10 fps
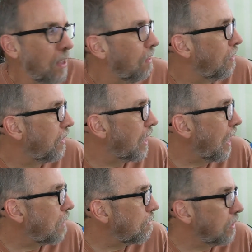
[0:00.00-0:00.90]
that
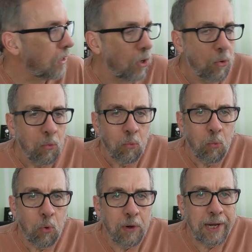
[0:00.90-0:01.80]
I'm
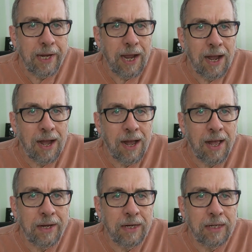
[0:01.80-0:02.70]
working
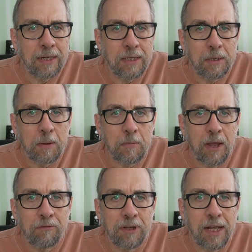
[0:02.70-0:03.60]
on.
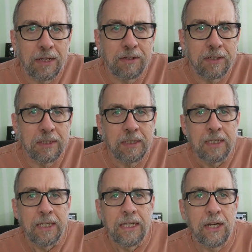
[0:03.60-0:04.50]
I've got,
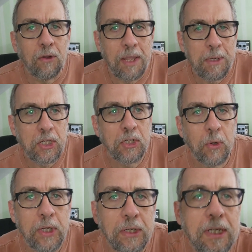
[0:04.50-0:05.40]
here, let me show you,